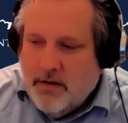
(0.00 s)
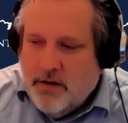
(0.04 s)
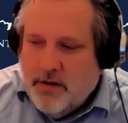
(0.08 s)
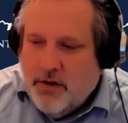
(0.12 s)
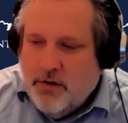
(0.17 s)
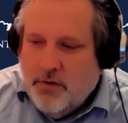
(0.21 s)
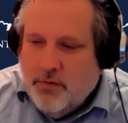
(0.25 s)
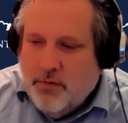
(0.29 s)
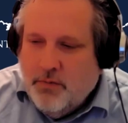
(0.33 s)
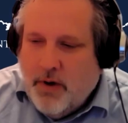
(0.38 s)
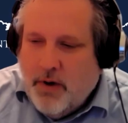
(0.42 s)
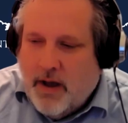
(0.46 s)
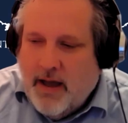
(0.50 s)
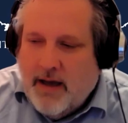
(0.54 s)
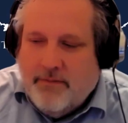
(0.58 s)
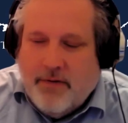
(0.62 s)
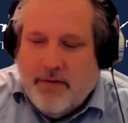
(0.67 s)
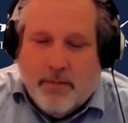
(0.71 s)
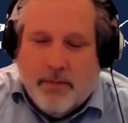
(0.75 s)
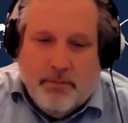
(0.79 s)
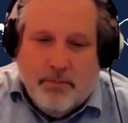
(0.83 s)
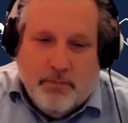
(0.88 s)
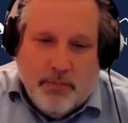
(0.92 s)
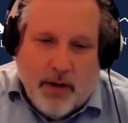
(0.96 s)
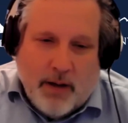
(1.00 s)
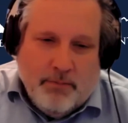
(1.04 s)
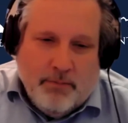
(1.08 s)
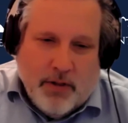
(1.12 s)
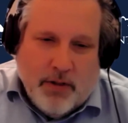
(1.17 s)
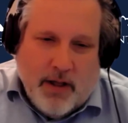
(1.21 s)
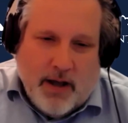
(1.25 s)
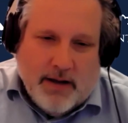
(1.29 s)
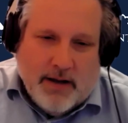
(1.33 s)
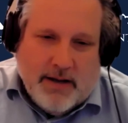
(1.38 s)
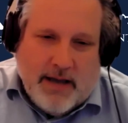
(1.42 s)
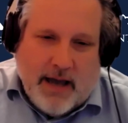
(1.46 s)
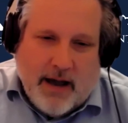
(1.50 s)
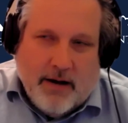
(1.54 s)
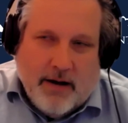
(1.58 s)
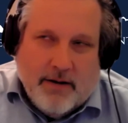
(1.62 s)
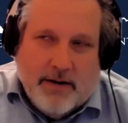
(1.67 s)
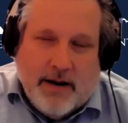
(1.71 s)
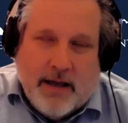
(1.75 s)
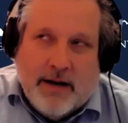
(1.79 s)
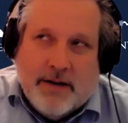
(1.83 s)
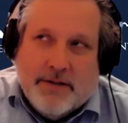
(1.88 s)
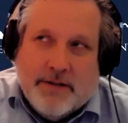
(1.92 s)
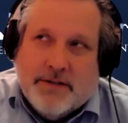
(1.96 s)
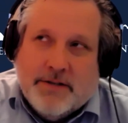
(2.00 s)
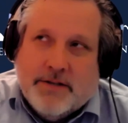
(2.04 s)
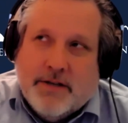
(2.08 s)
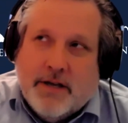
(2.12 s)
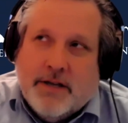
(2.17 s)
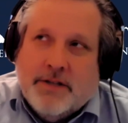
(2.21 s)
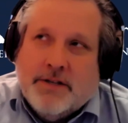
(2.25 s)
you have a, a blog out, and it's,